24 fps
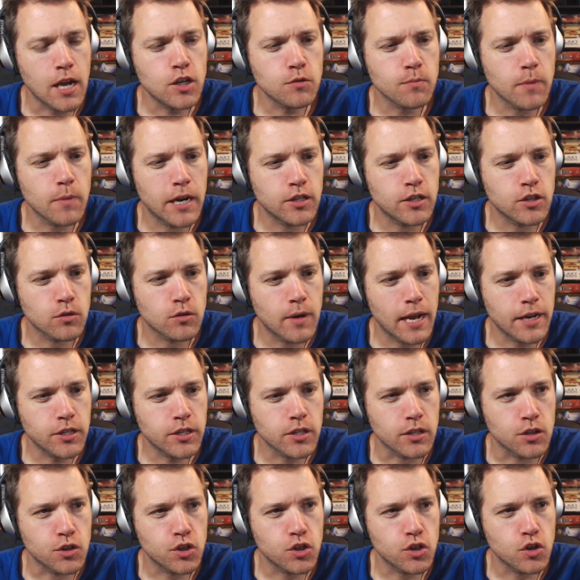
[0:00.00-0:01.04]
changed my
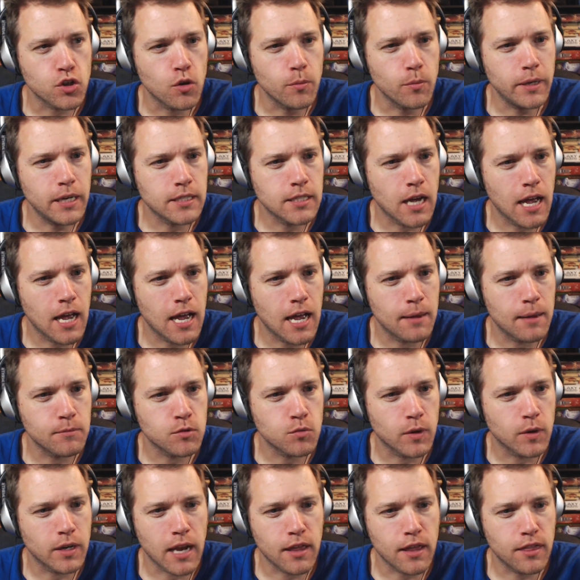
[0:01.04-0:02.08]
direction so many
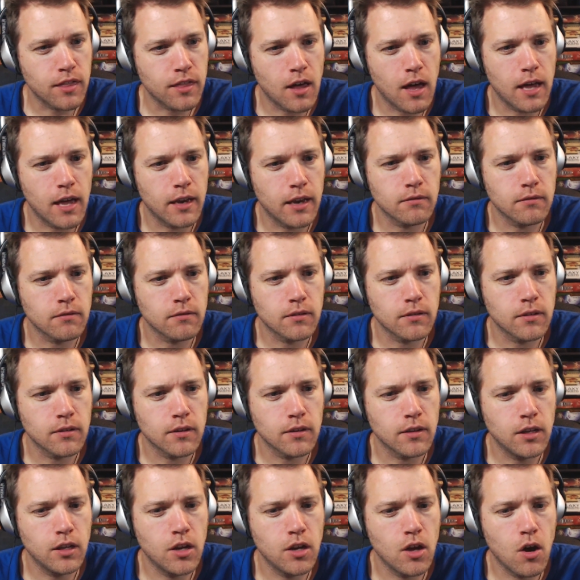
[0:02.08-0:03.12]
times when I thought,
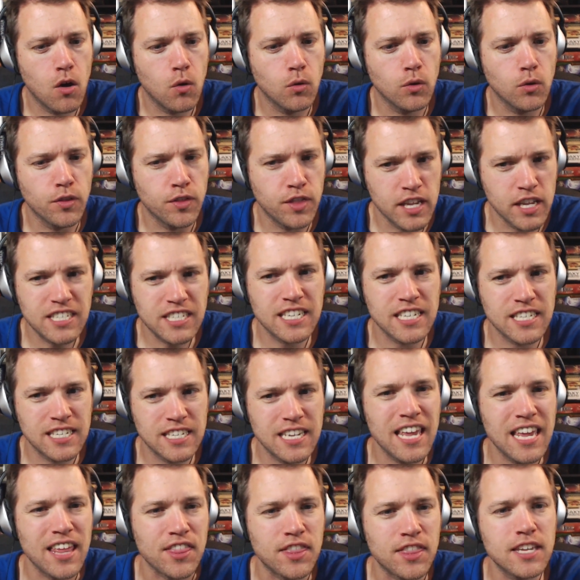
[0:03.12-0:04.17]
you know,
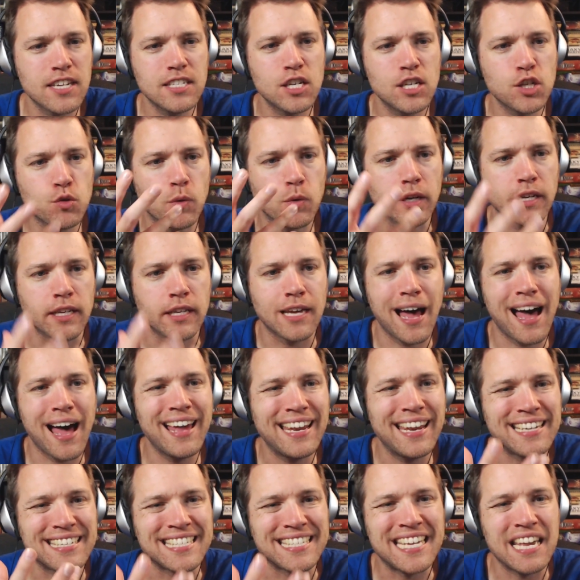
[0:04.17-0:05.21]
this is it. This is what
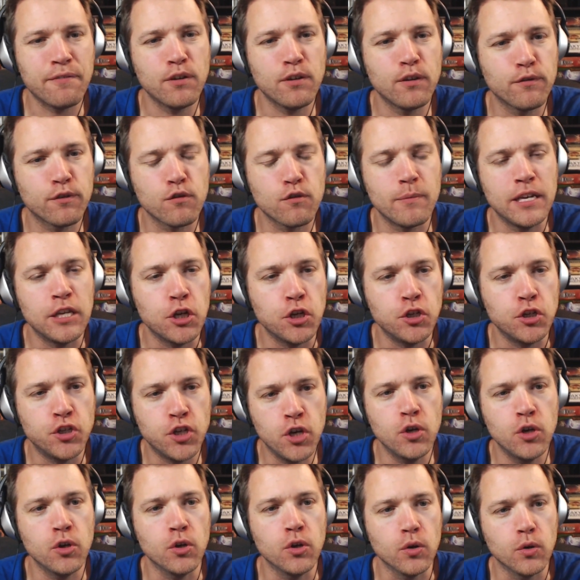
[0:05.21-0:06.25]
God has given for me
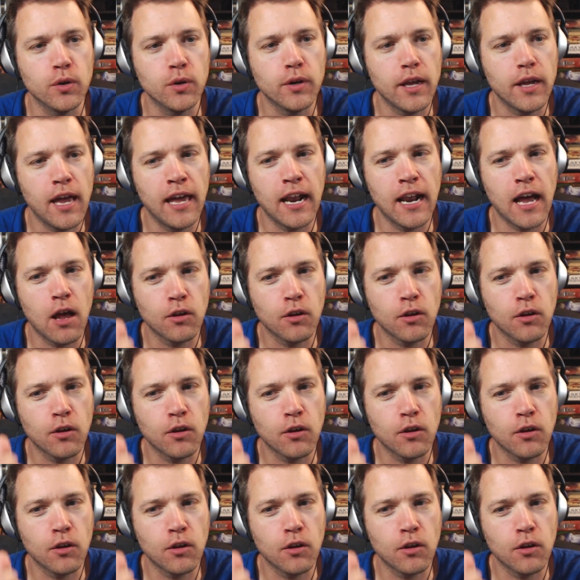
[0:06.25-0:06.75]
to do.